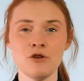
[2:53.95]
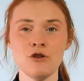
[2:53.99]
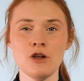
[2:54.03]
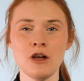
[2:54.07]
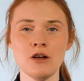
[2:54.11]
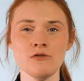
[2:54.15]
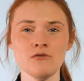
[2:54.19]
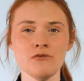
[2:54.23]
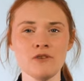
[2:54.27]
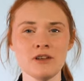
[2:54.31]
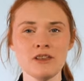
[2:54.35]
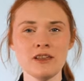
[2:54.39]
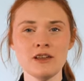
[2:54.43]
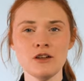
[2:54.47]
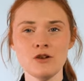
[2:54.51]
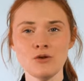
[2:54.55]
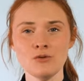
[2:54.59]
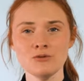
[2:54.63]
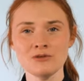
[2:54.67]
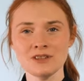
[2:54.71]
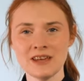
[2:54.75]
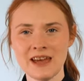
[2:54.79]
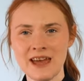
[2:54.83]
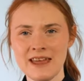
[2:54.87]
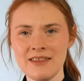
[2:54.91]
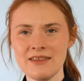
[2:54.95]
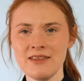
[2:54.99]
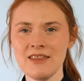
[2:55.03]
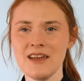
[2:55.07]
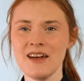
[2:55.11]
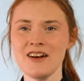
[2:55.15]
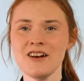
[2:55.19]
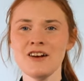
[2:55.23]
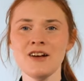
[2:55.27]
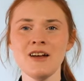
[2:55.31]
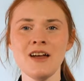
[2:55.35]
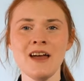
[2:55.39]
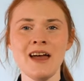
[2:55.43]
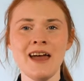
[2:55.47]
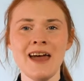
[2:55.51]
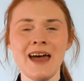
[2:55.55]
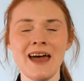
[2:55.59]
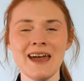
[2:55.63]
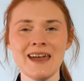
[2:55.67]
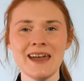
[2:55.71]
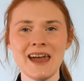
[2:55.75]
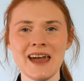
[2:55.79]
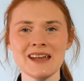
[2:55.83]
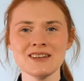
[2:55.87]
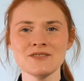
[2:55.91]
It really goes in there
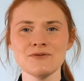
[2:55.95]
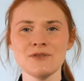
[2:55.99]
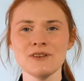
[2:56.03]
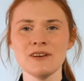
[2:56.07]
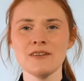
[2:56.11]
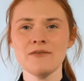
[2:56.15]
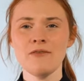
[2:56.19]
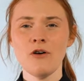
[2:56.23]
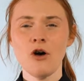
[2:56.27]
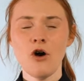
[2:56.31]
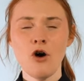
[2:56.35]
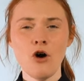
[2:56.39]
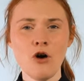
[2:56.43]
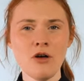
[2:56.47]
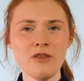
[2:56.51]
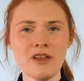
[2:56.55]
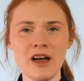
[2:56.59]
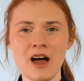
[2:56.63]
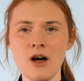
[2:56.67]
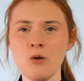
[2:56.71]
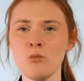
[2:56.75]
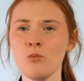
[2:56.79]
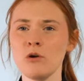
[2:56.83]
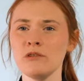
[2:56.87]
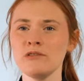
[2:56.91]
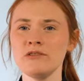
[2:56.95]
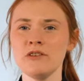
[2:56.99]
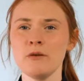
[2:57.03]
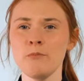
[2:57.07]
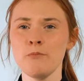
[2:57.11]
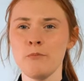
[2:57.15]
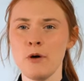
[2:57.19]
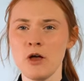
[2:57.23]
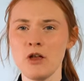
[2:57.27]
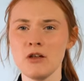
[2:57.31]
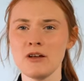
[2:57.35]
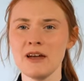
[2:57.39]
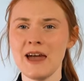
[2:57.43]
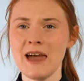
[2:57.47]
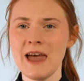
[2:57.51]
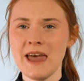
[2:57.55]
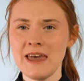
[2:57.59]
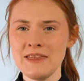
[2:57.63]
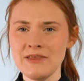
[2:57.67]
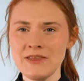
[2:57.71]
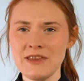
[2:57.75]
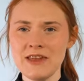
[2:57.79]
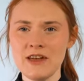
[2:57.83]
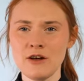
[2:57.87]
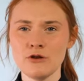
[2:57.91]
and gets rid of all that unwanted bulk
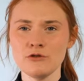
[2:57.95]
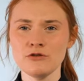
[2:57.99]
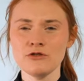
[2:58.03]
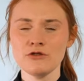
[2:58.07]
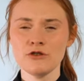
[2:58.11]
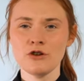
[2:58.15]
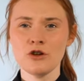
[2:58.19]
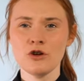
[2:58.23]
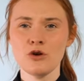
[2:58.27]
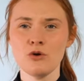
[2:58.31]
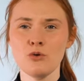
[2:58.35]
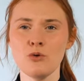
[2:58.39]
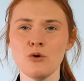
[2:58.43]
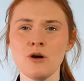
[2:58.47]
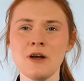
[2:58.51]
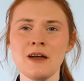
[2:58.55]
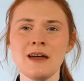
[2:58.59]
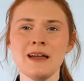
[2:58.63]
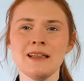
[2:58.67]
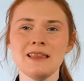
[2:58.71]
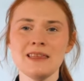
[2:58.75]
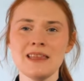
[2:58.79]
in the undercoat,